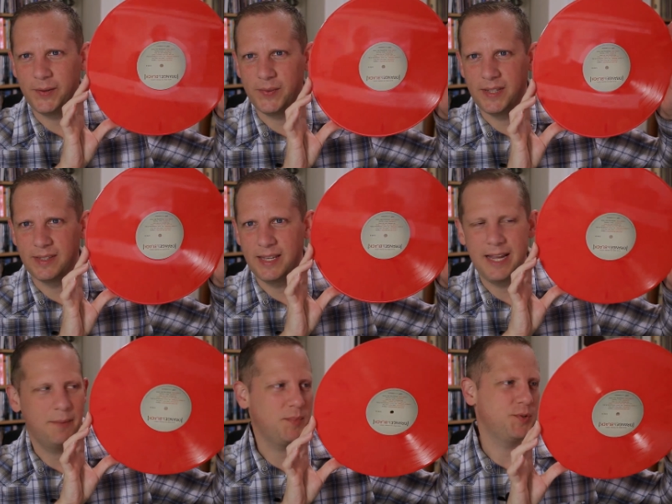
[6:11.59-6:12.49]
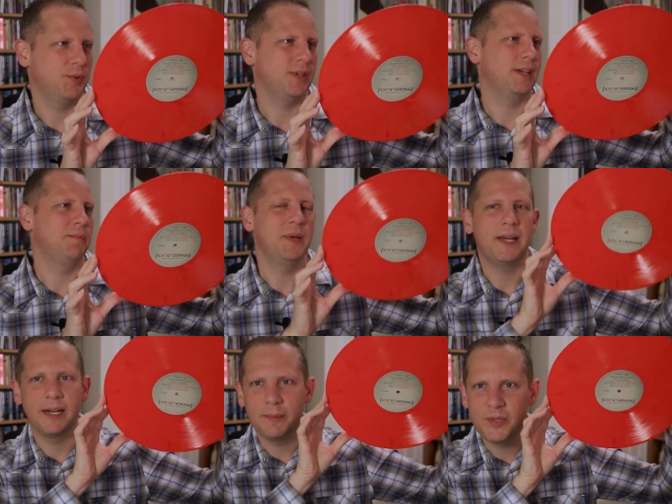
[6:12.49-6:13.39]
I don't think the camera's really going to
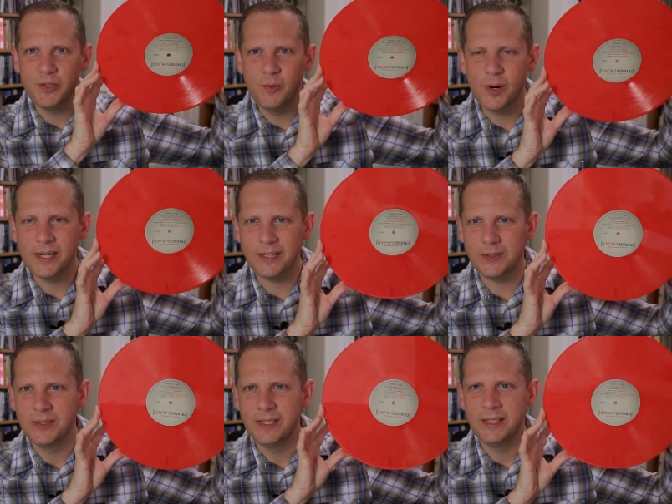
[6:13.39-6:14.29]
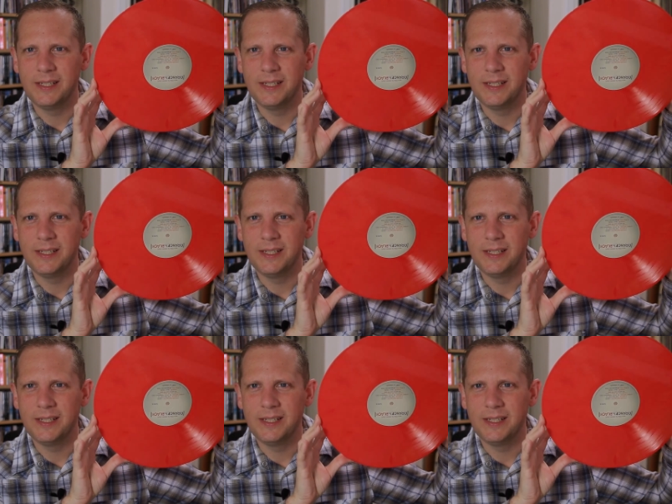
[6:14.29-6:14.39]
pick it up too well.